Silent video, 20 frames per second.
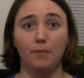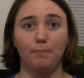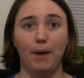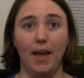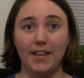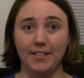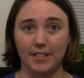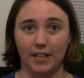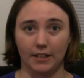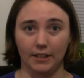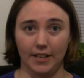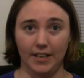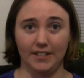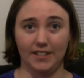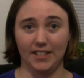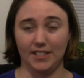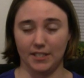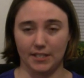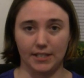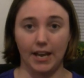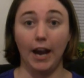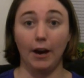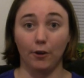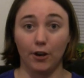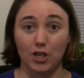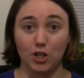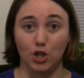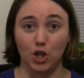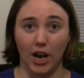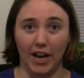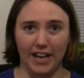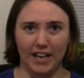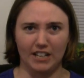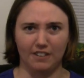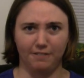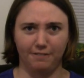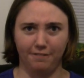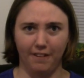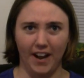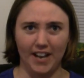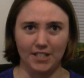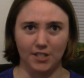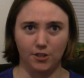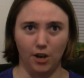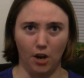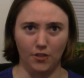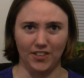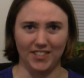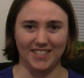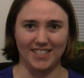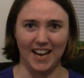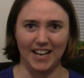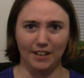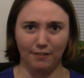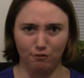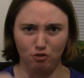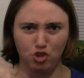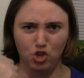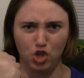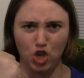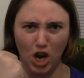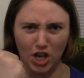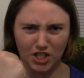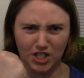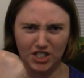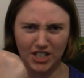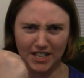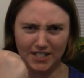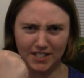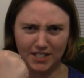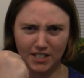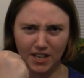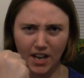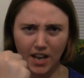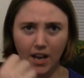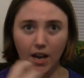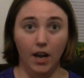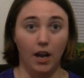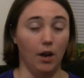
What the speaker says: Basically, this scary giant fights on the side of justice.